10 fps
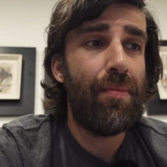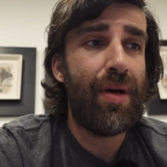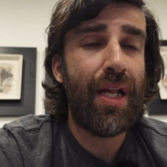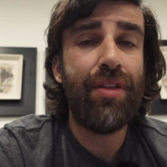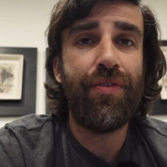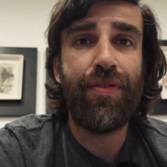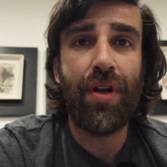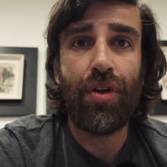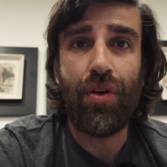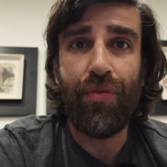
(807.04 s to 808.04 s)
but I don't
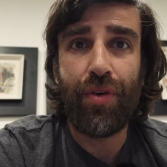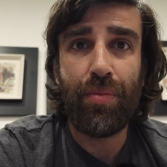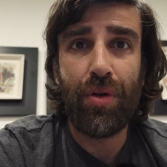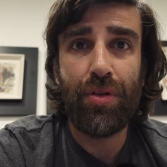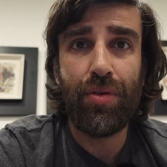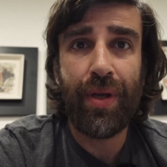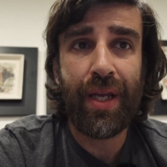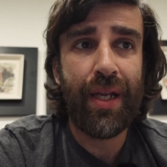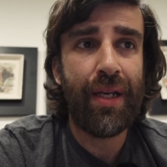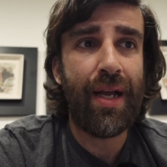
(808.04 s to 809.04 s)
feel comfortable
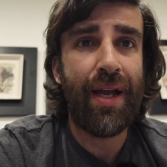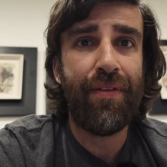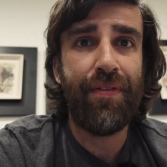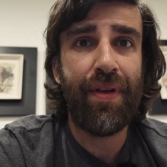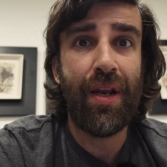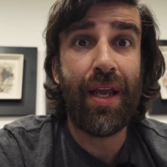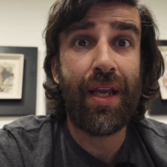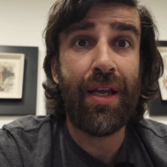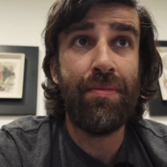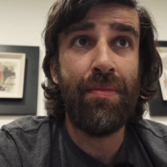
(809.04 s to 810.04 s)
doing it. I feel
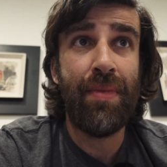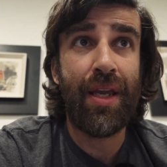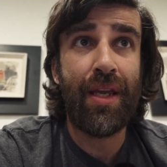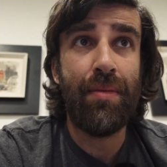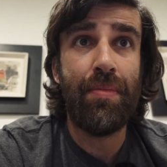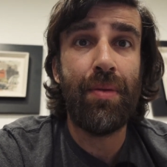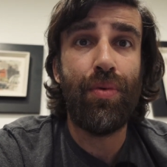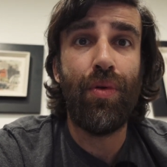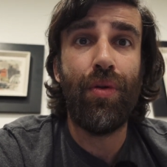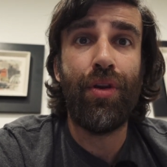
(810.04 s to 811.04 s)
like I'm making
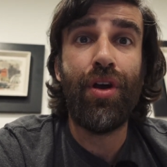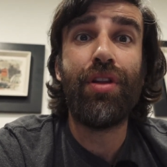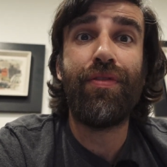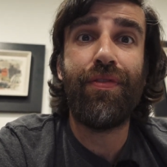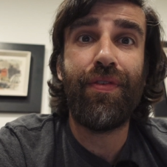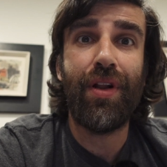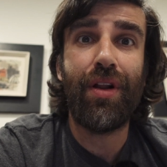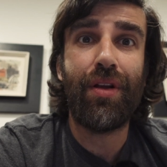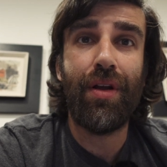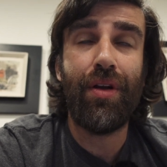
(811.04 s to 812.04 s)
people not
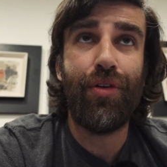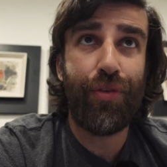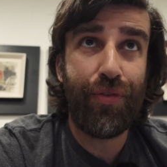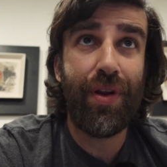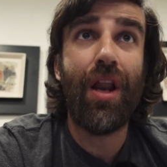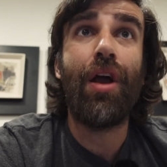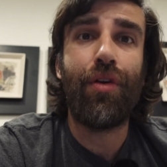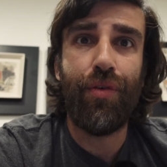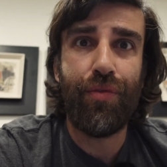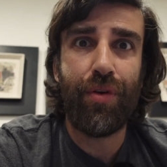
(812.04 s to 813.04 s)
feel or feel
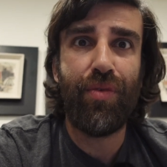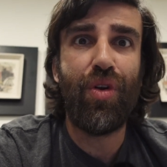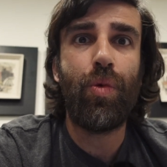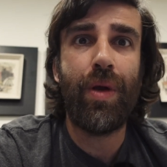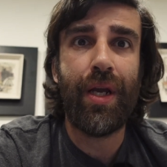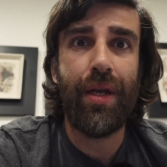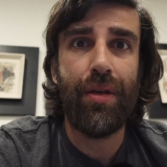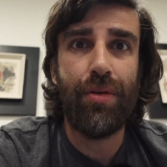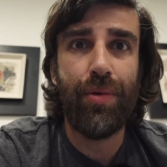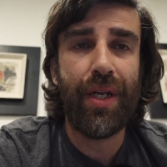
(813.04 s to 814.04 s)
uncomfortable when I
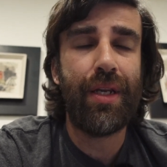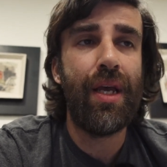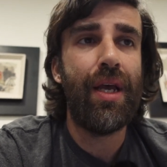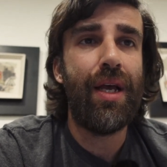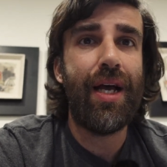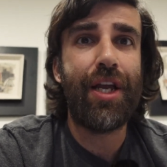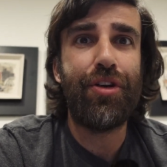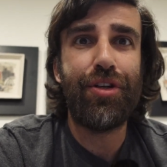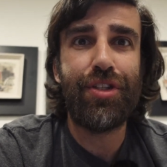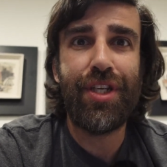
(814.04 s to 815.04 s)
do it. I
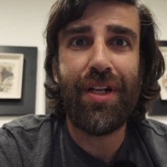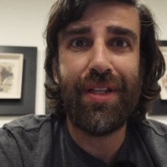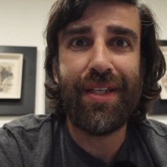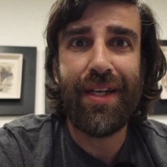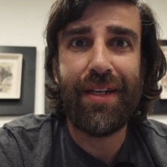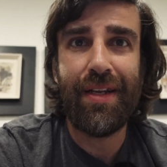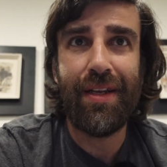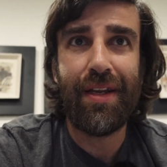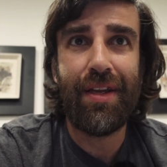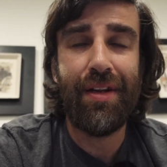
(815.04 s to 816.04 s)
got yelled at
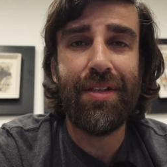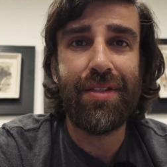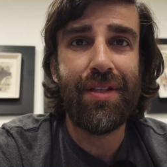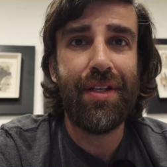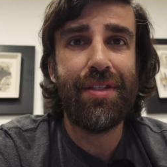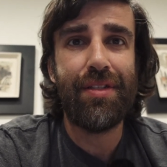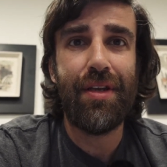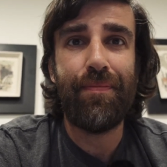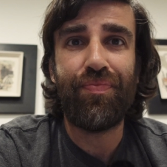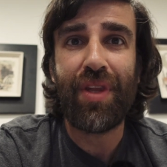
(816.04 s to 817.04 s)
uh, here in the States
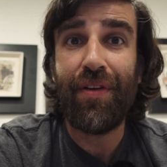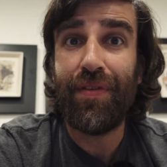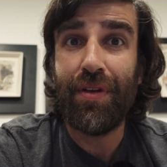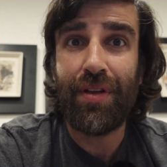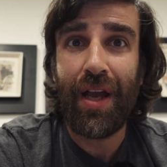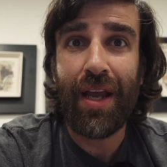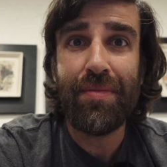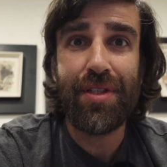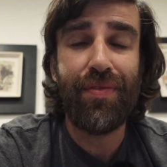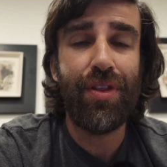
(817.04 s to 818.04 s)
uh, a few
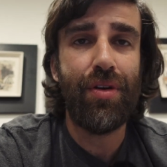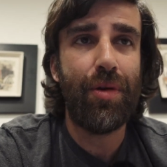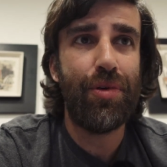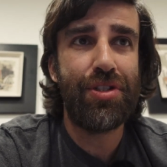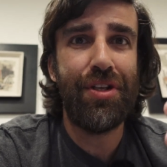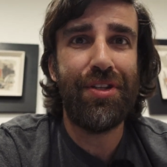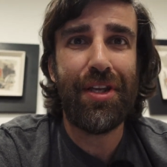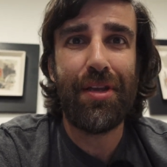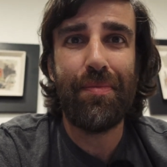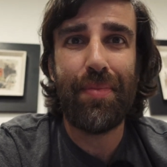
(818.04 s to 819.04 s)
times, even though I was not
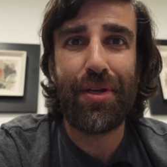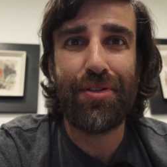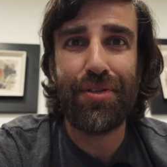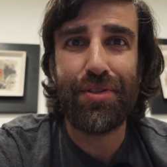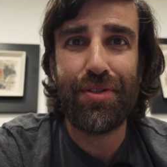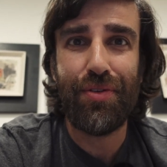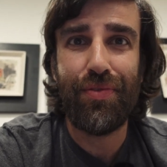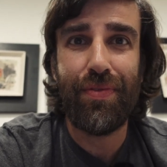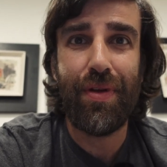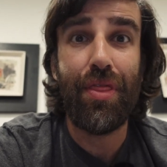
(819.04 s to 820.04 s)
taking pictures of
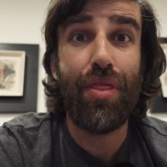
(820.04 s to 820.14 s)
uh,